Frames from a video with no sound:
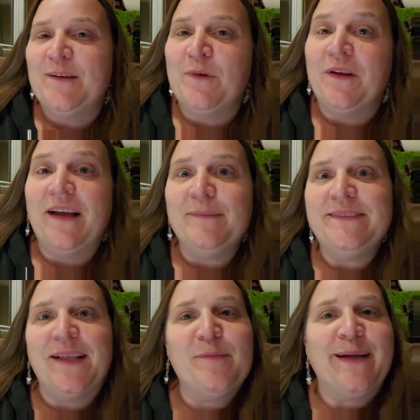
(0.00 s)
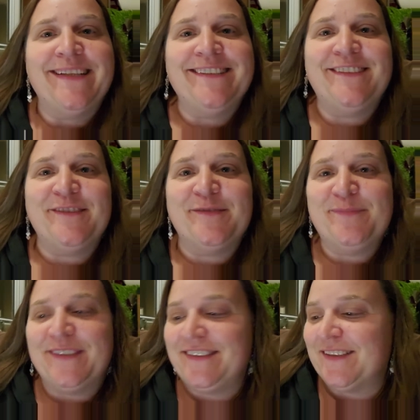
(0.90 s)
Well, I'm celebrating too,
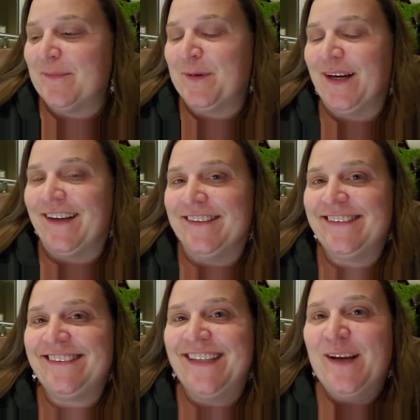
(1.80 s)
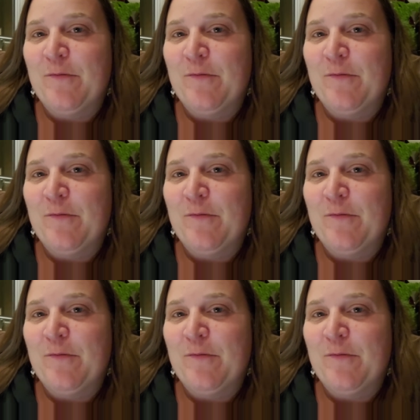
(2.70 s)
just somewhere else.